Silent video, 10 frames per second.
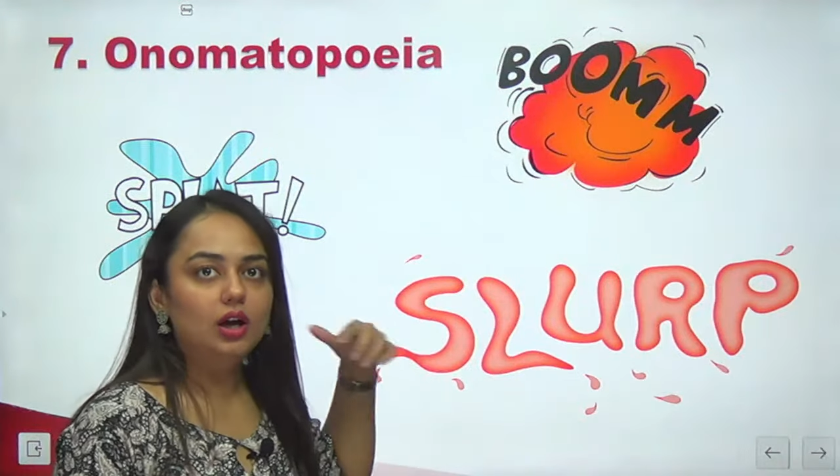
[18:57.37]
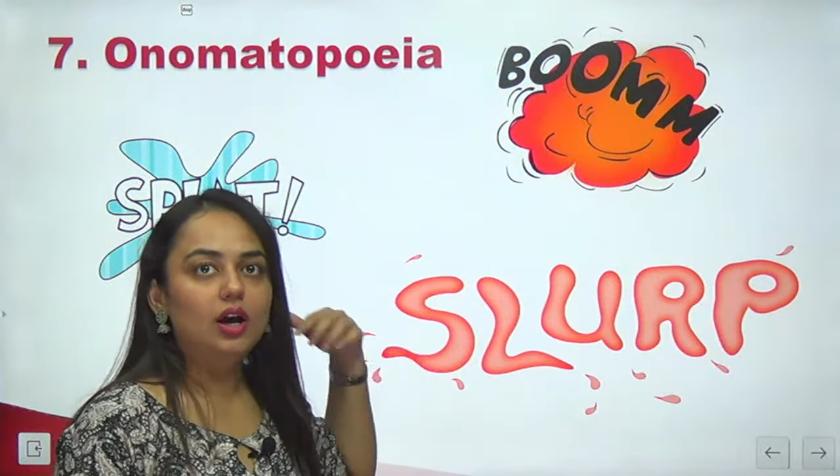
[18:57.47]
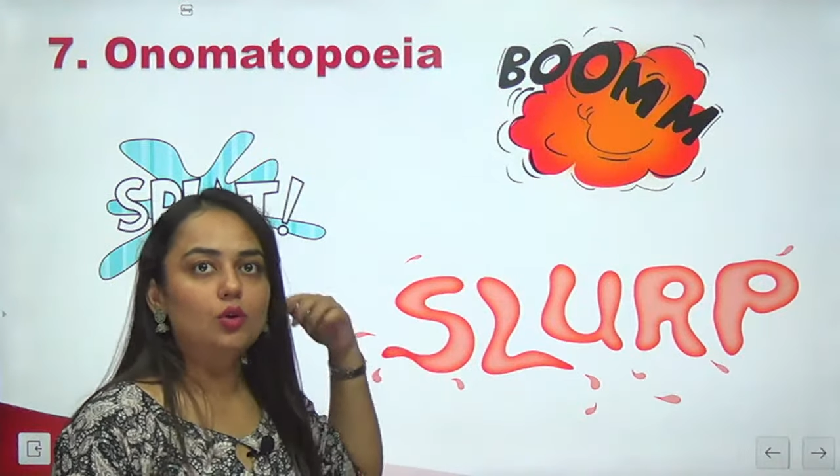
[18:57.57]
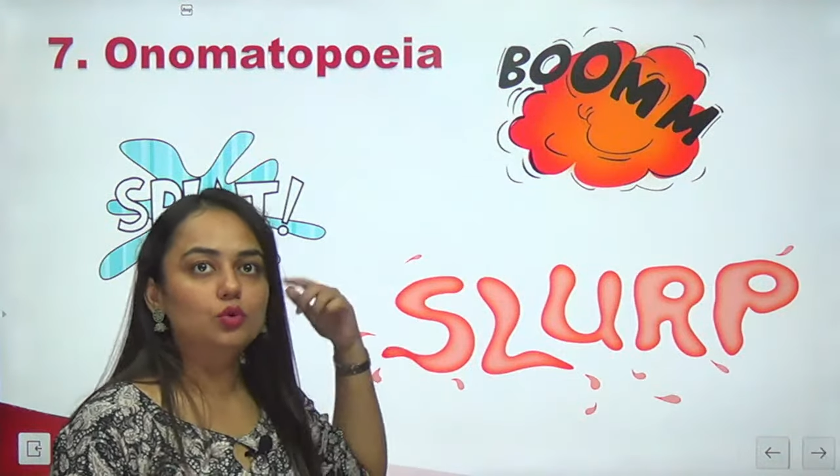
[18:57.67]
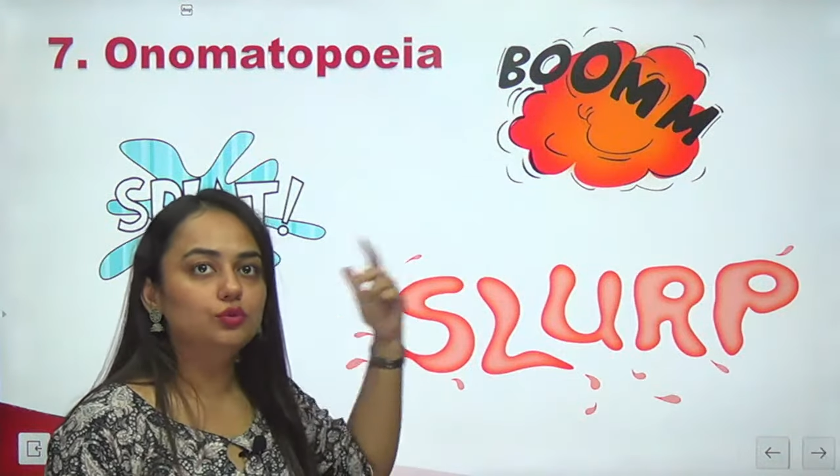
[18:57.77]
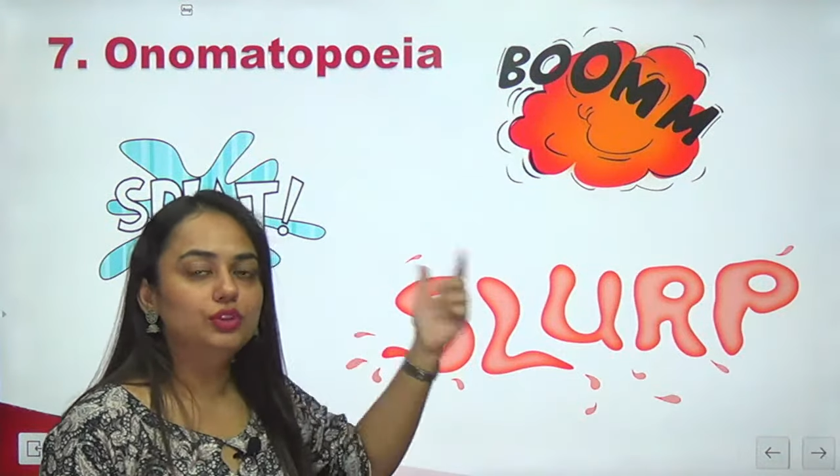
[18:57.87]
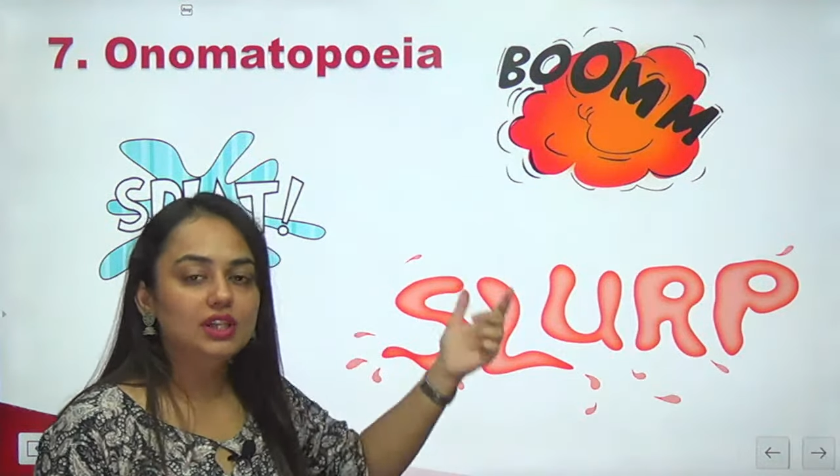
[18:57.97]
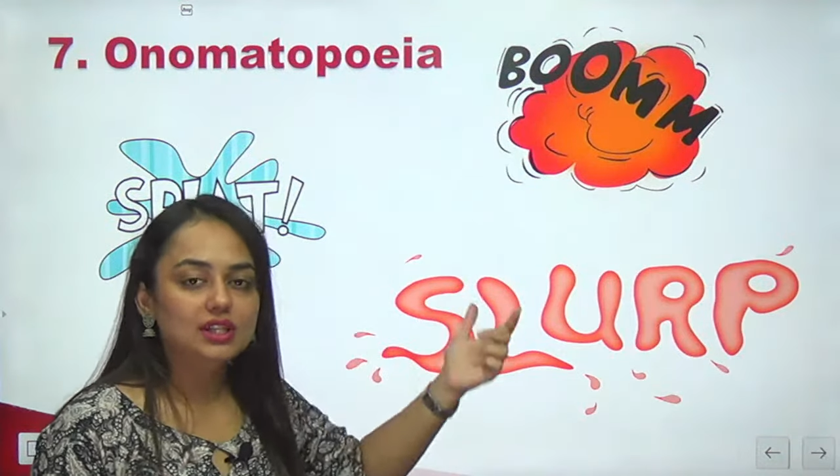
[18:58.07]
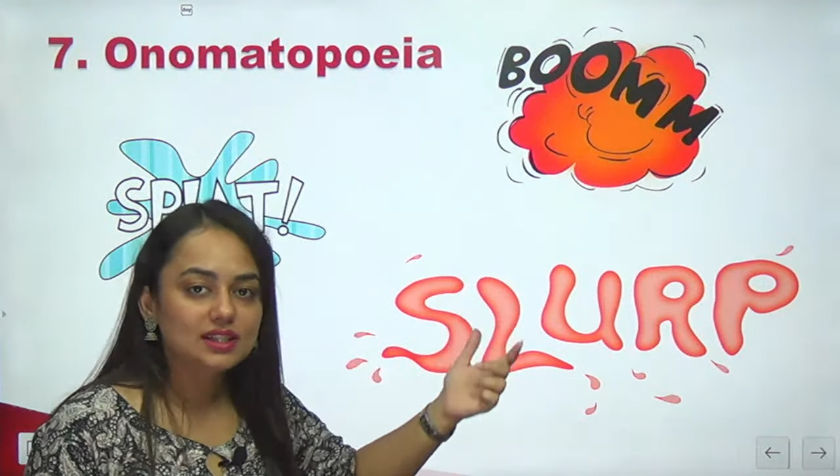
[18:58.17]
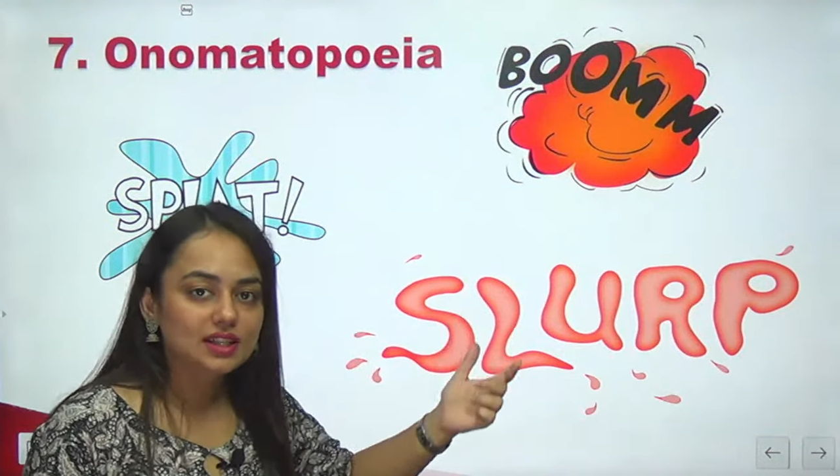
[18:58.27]
out of
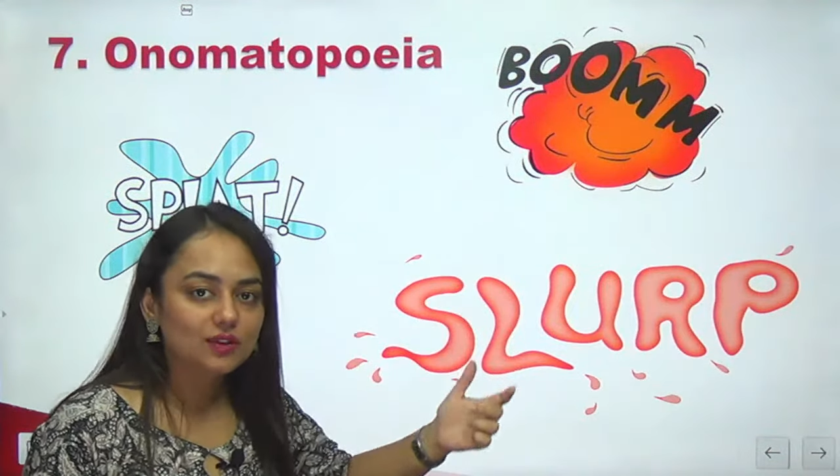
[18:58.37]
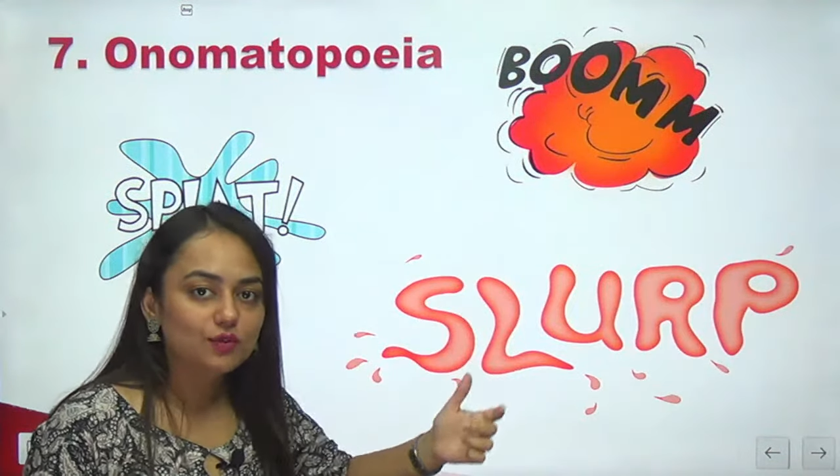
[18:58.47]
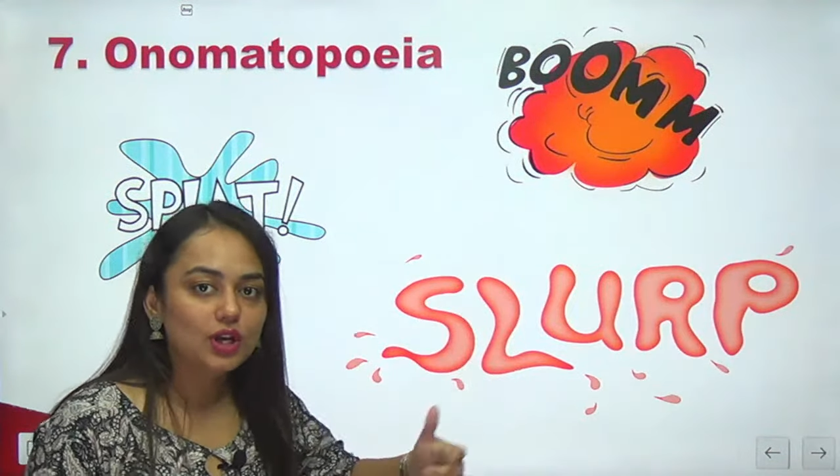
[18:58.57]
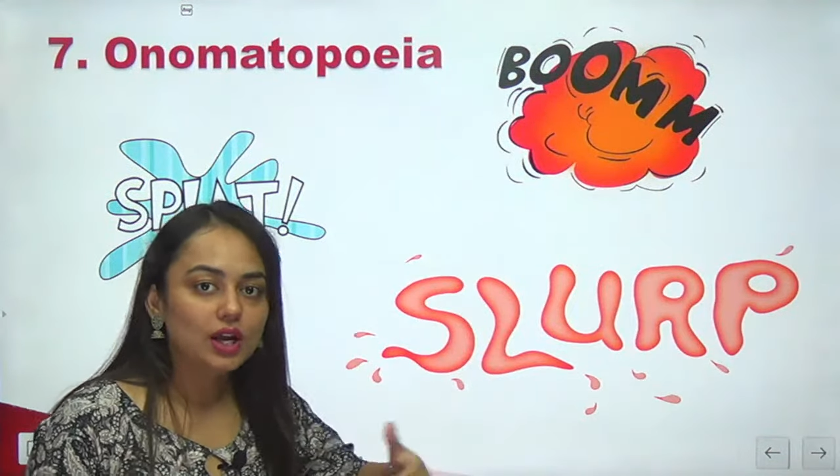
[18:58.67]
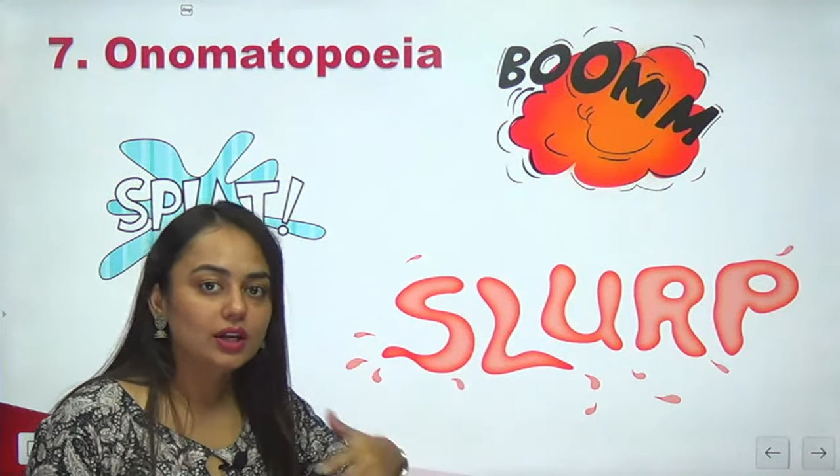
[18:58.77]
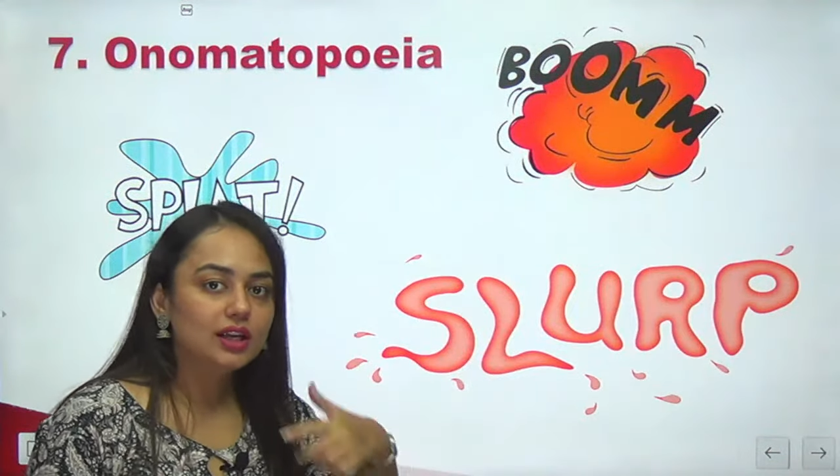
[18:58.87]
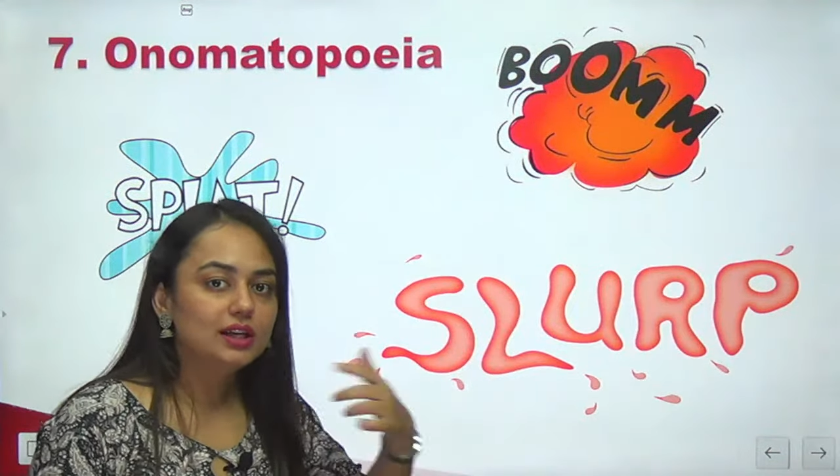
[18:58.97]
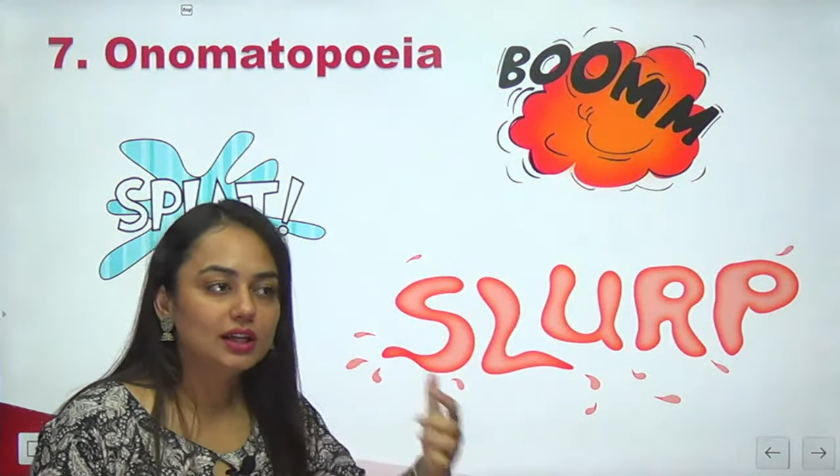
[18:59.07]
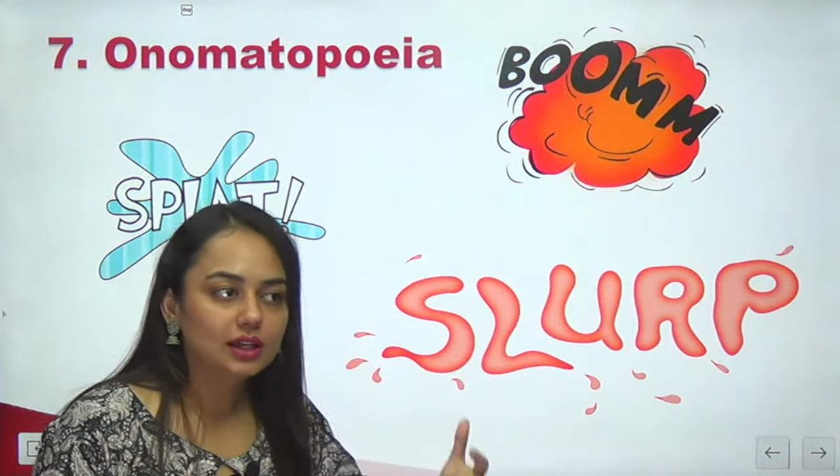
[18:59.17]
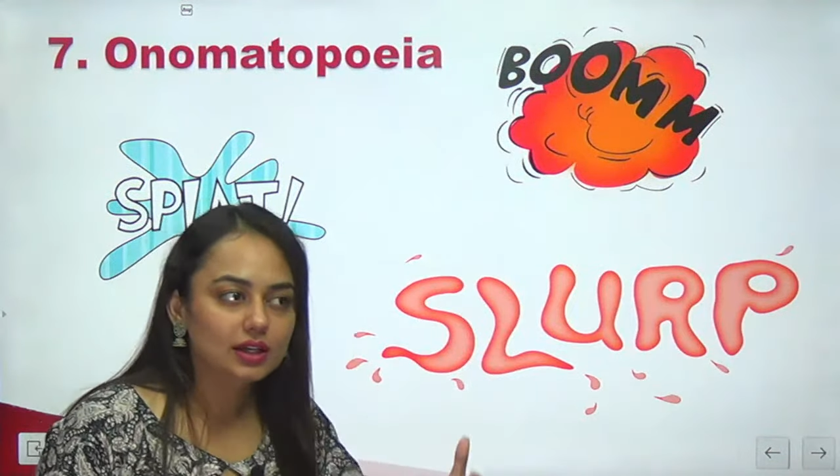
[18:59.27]
these three we are
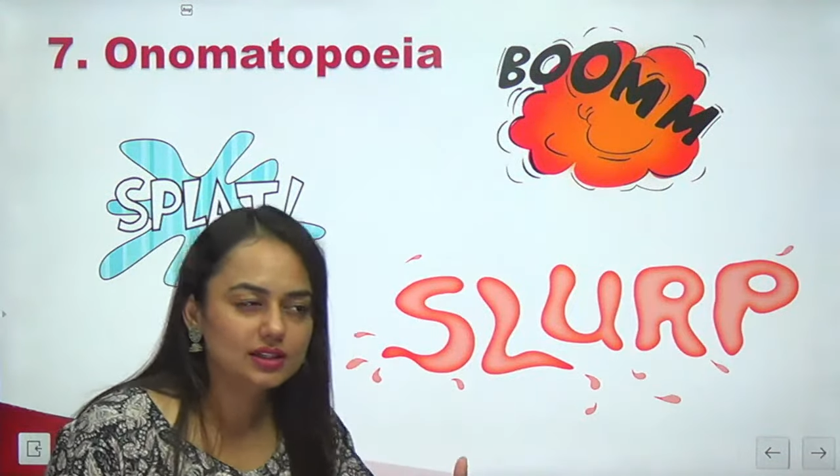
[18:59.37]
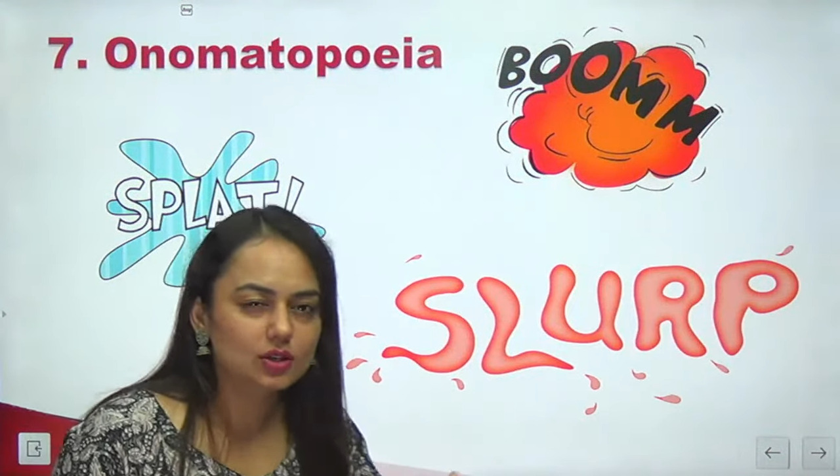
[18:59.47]
reading, it's